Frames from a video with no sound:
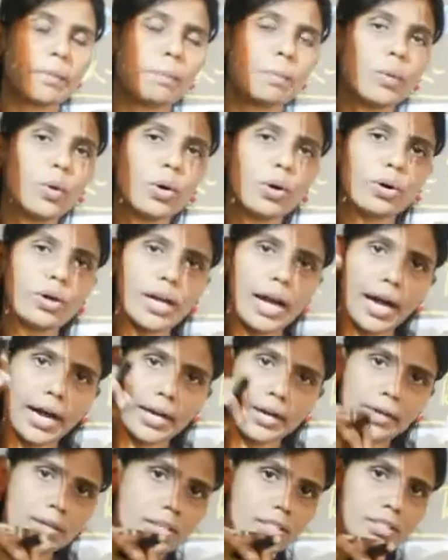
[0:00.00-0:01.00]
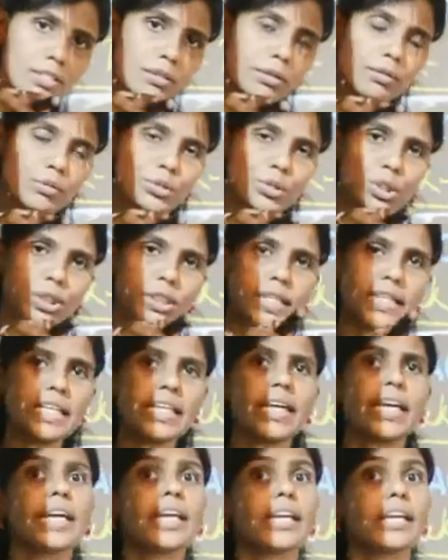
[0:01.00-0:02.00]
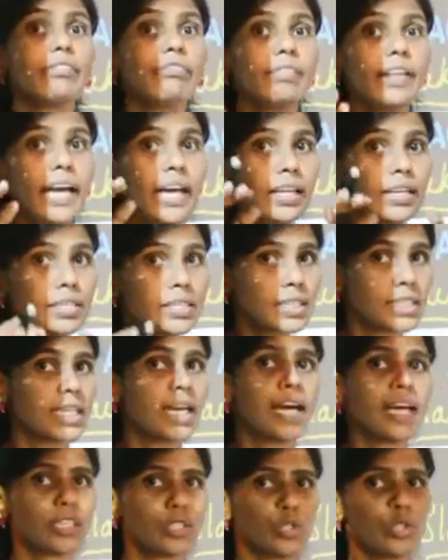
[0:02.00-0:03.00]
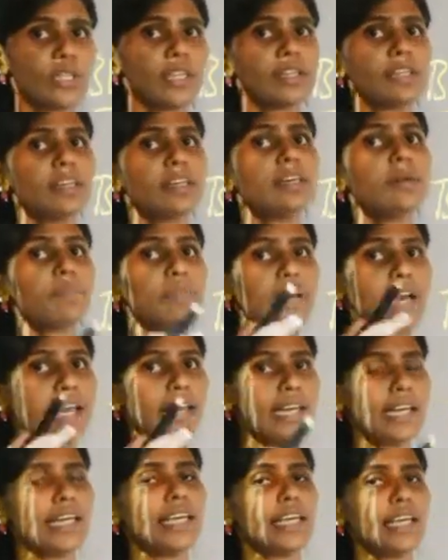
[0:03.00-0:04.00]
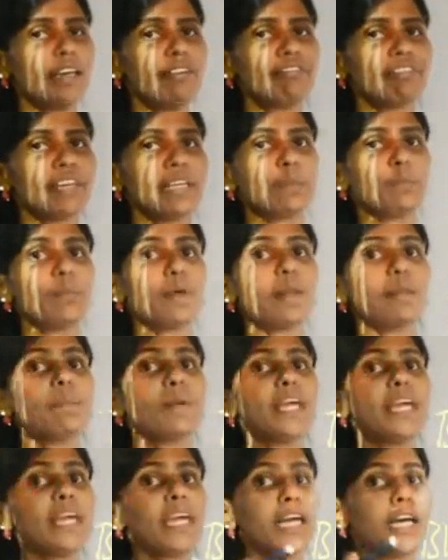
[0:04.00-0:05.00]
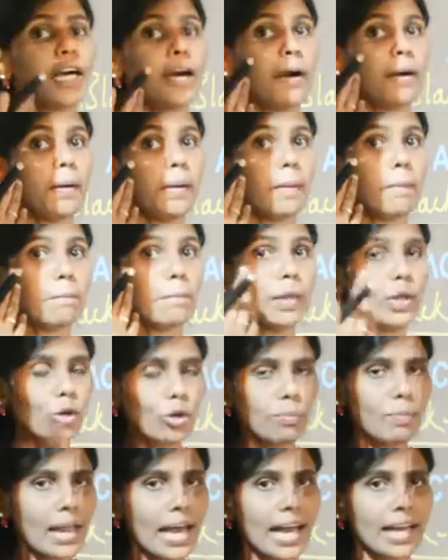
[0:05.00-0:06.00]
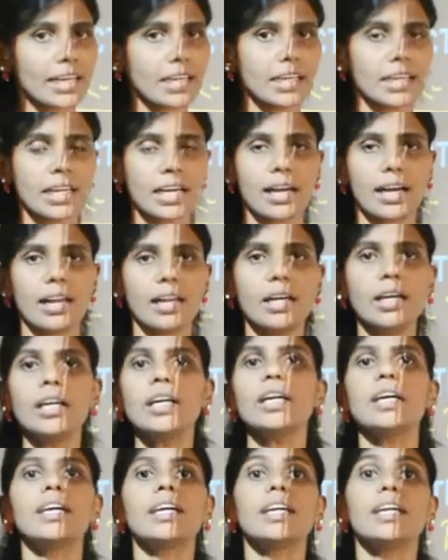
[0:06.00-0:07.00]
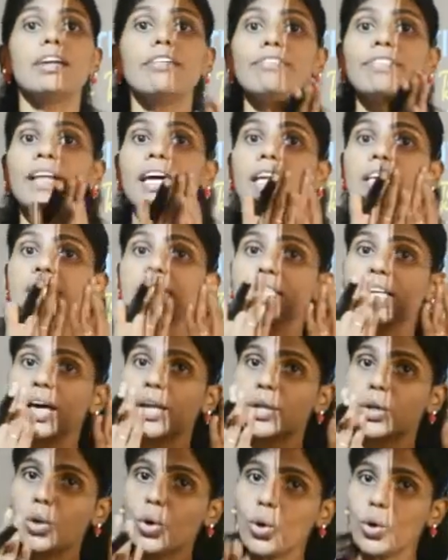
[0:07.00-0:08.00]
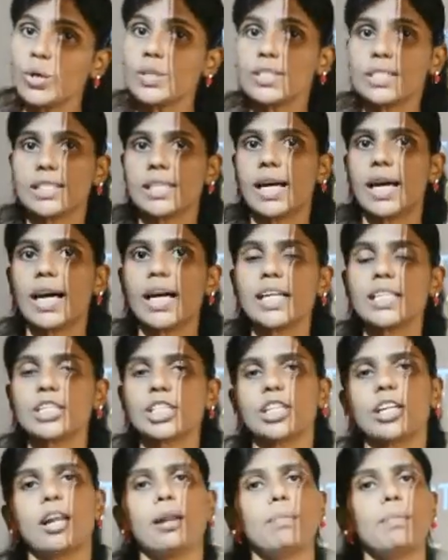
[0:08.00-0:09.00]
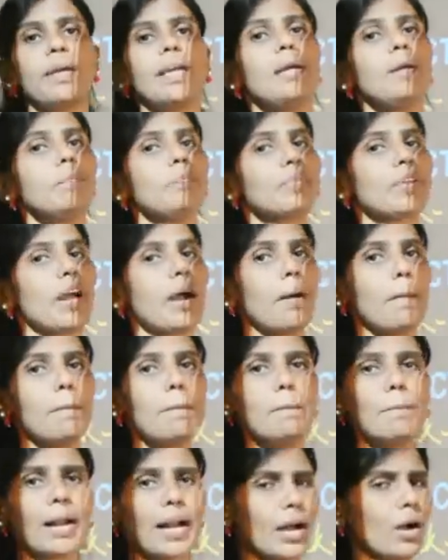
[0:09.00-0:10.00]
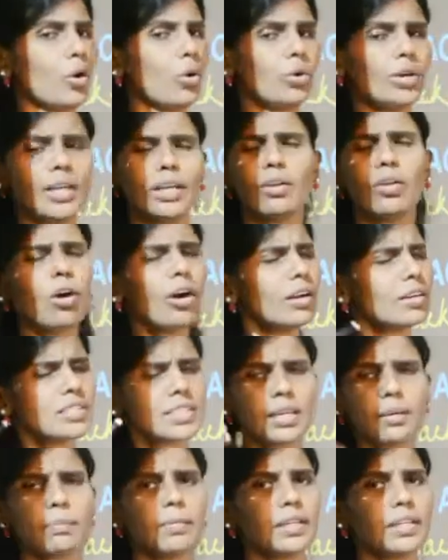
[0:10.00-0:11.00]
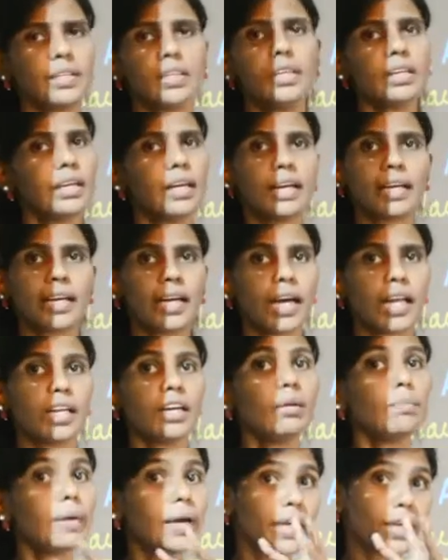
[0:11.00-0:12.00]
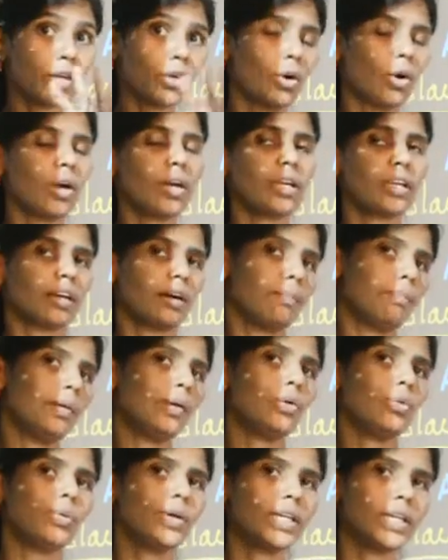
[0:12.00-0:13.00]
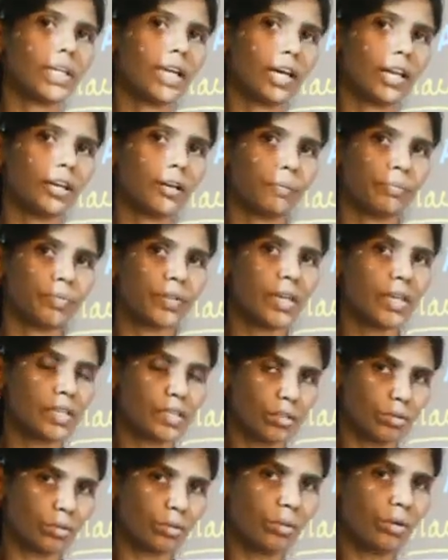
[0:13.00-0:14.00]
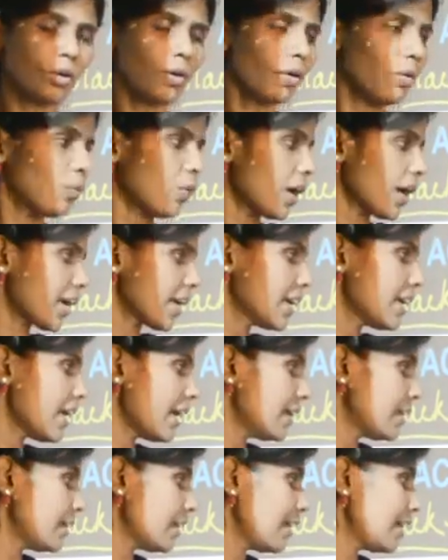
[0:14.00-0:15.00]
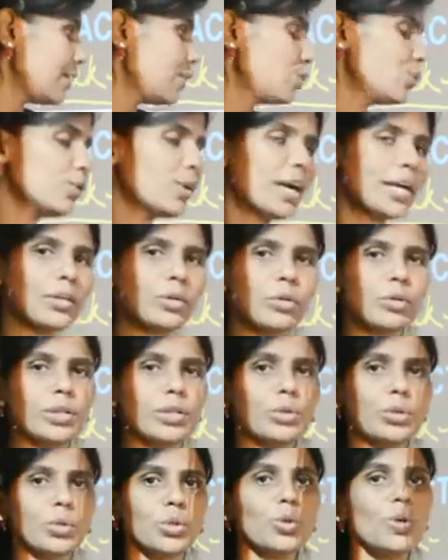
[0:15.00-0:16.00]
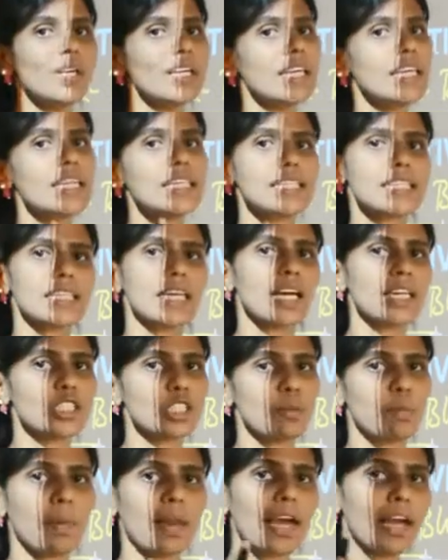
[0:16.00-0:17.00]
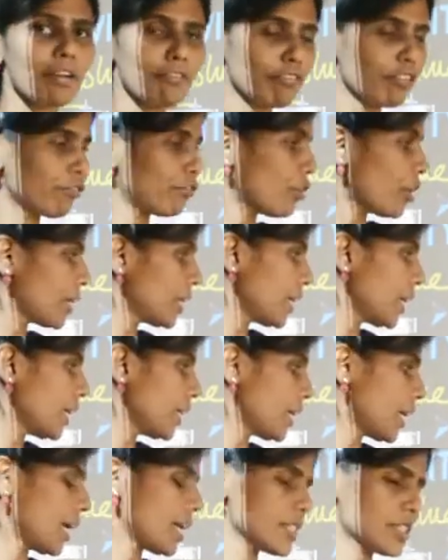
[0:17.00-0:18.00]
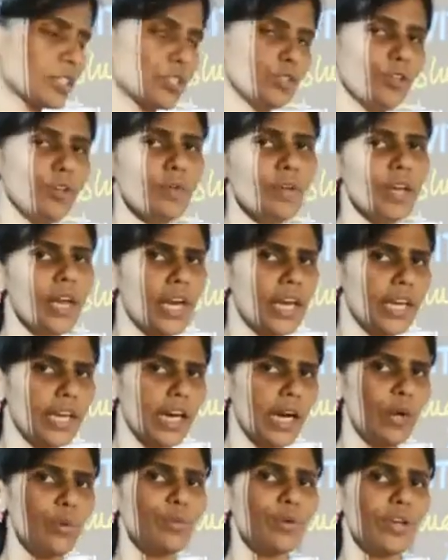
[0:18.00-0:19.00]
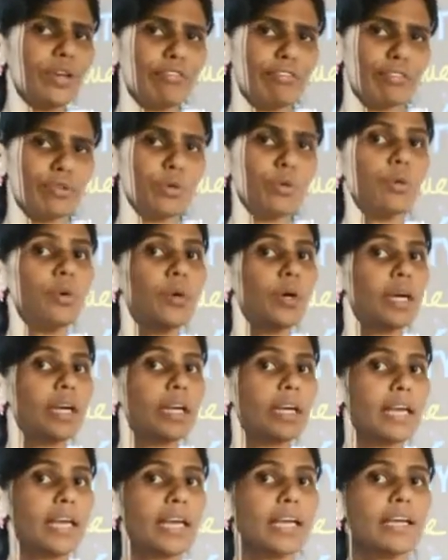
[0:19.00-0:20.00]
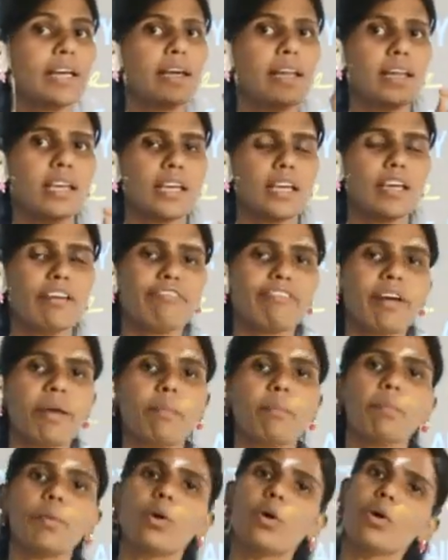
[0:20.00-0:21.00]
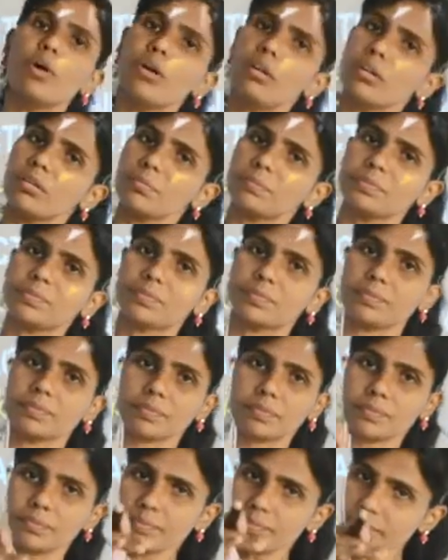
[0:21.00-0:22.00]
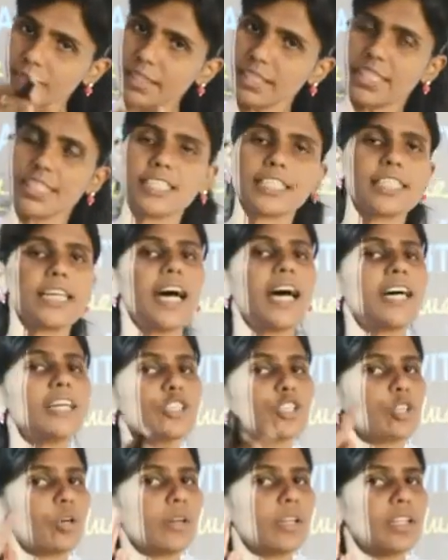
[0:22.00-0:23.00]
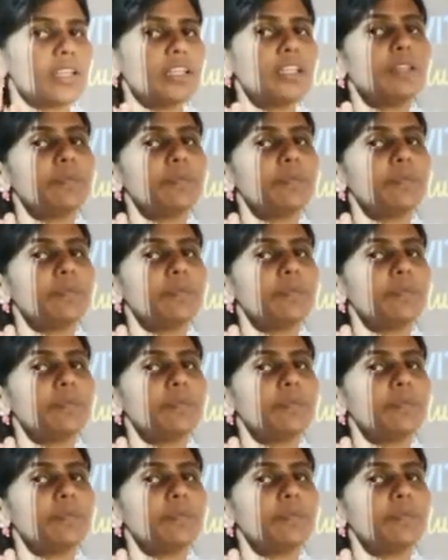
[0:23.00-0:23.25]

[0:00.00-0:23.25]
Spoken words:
pour iodine solution, if there is starch in the leaf, it will be blue black in color. If there is no starch, it will be brown or some other color, but not blue in color. So what did I tell you? I told you to de-starch a plant for 48 hours. No. Now if you take a leaf and pour starch on the